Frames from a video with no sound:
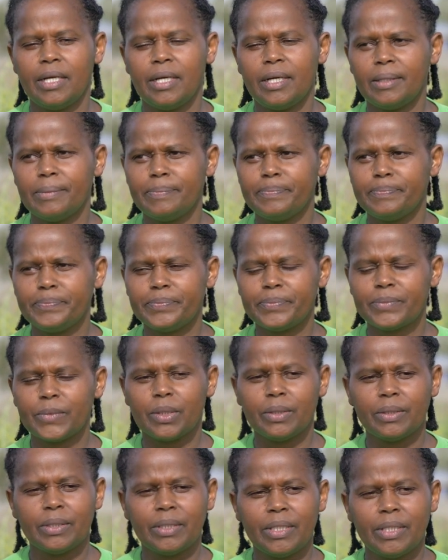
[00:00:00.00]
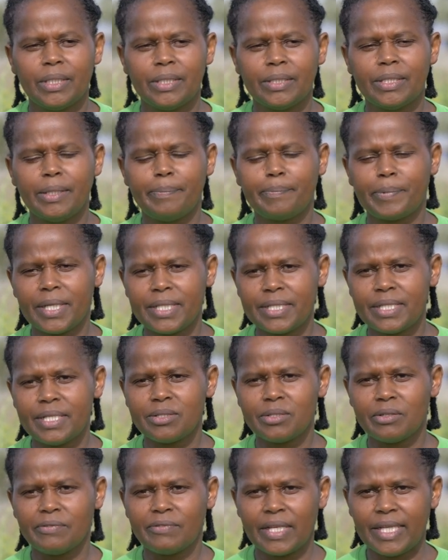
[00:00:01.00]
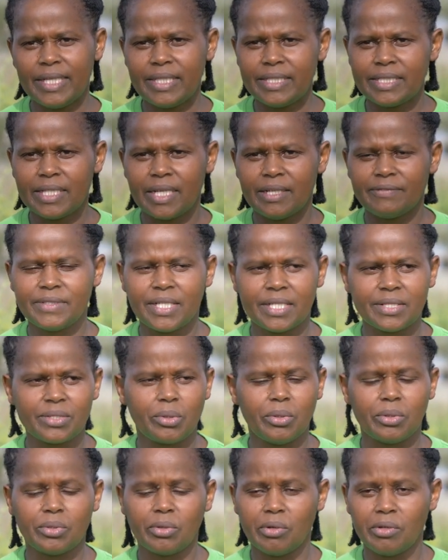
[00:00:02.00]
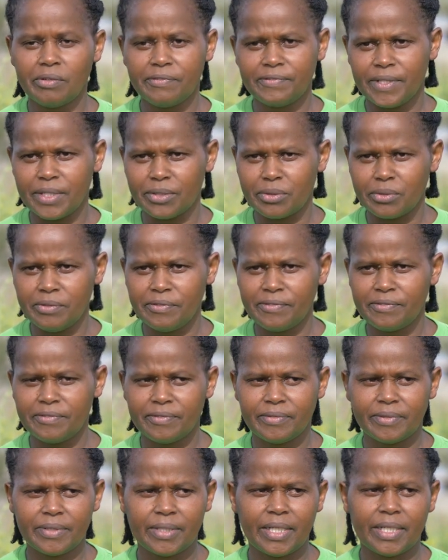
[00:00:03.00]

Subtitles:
the prices of late have just gone off the roof.